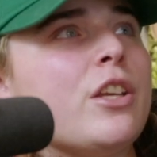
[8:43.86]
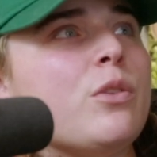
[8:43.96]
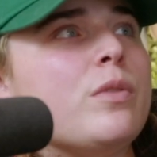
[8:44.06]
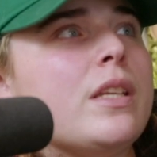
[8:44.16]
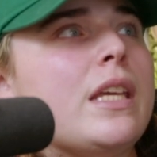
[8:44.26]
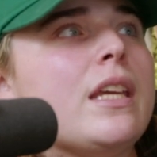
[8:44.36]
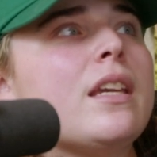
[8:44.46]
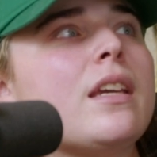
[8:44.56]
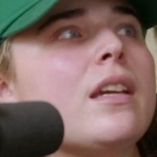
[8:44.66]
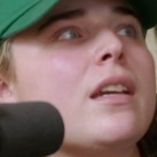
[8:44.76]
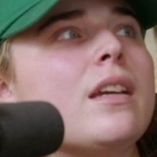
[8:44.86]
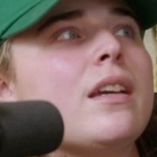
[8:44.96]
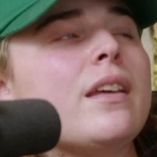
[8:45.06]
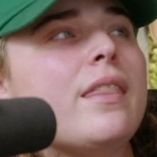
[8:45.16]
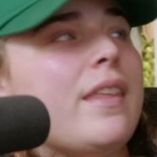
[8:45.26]
unique
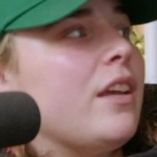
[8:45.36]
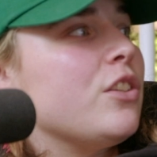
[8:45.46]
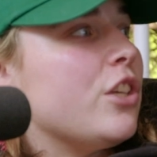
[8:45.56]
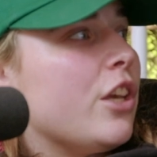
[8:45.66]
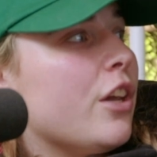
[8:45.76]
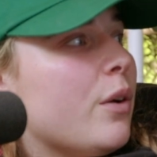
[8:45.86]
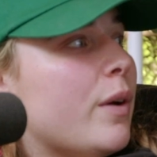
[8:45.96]
thing to you.